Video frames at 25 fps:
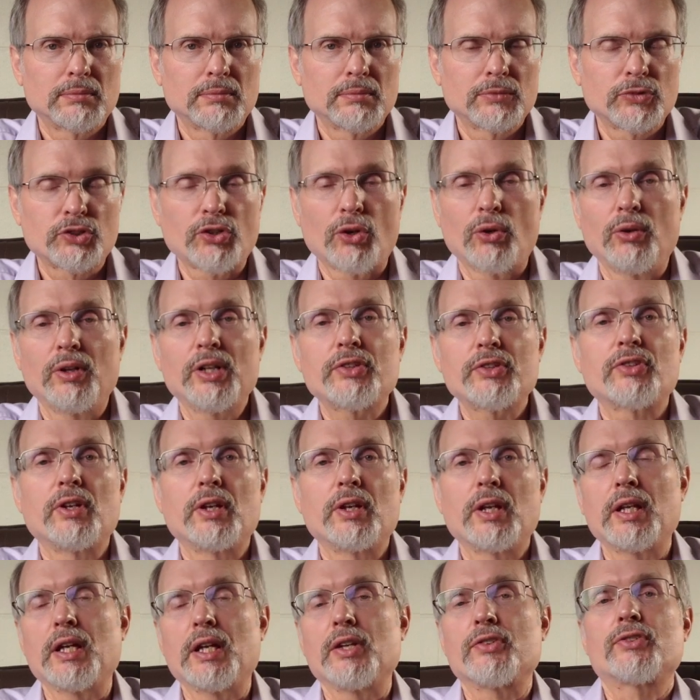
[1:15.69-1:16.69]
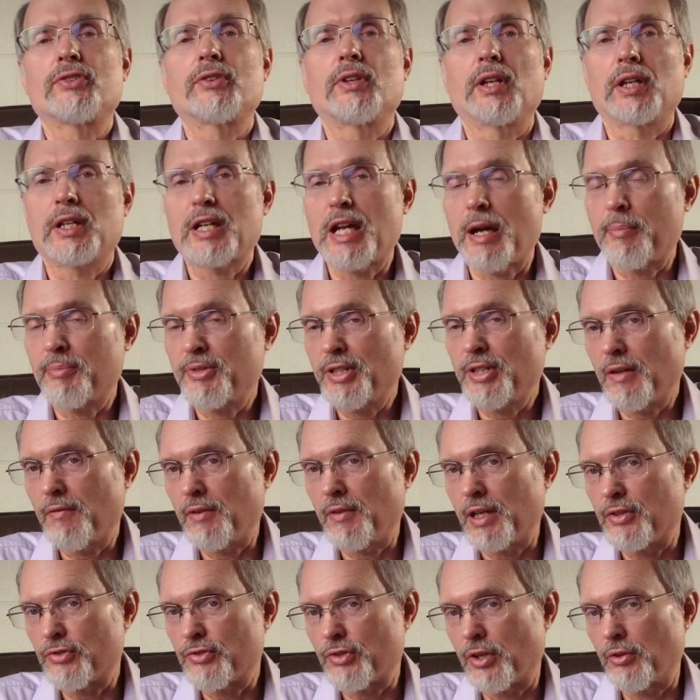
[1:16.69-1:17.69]
So, listen to this the
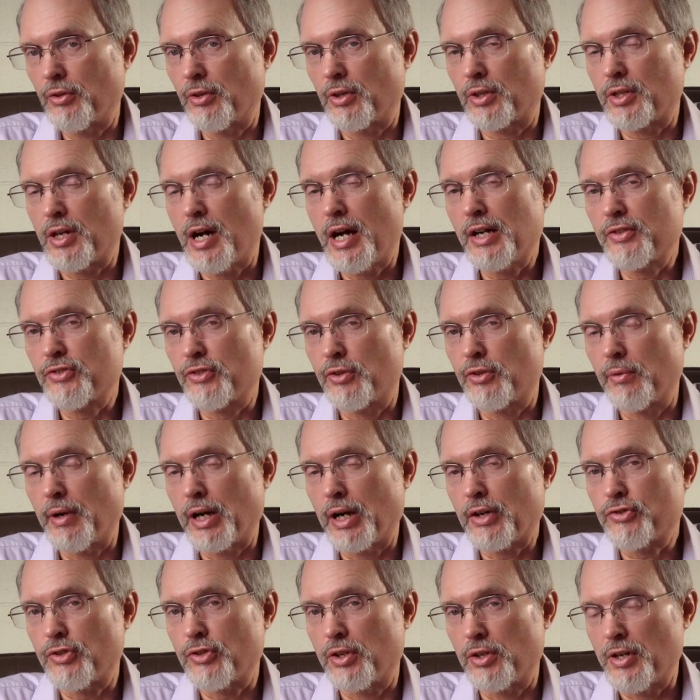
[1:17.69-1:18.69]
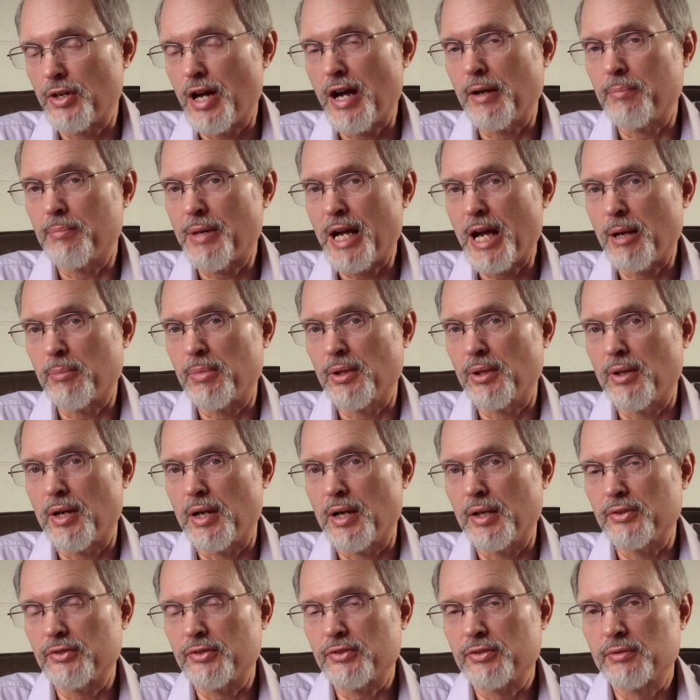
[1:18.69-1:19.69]
captivity is under God's direction, not
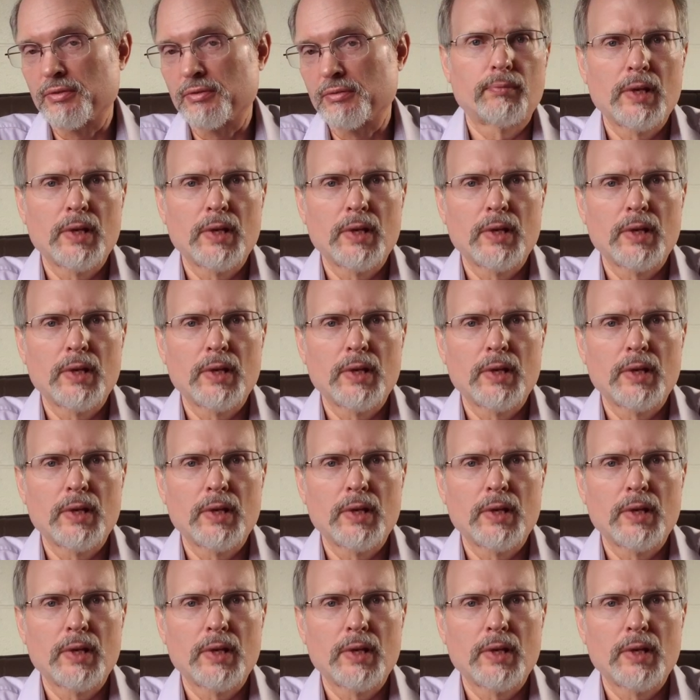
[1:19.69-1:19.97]
Babylon's.